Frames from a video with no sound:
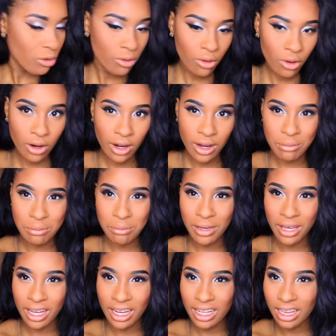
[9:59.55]
for it
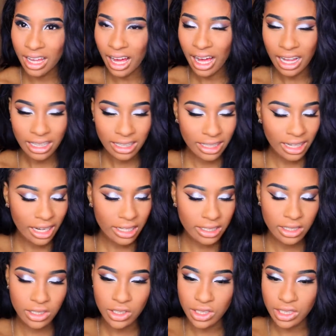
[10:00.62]
being the holidays
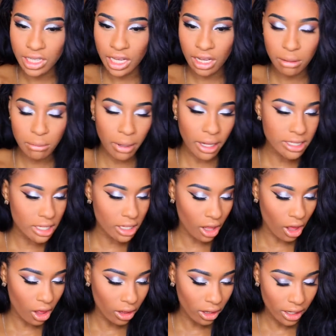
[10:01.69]
and just saying goodbye to the
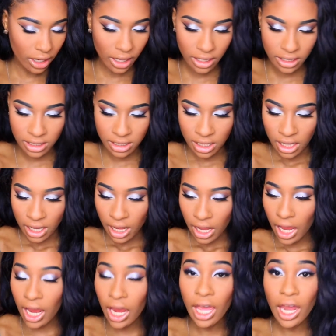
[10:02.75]
holidays.
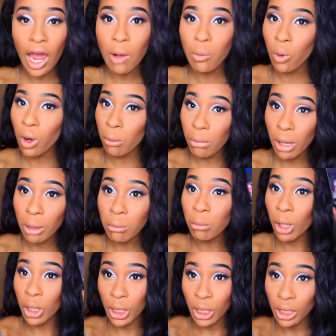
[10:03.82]
And I want to make
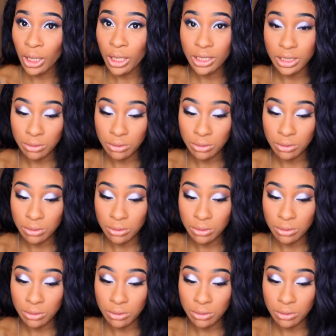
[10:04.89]
money in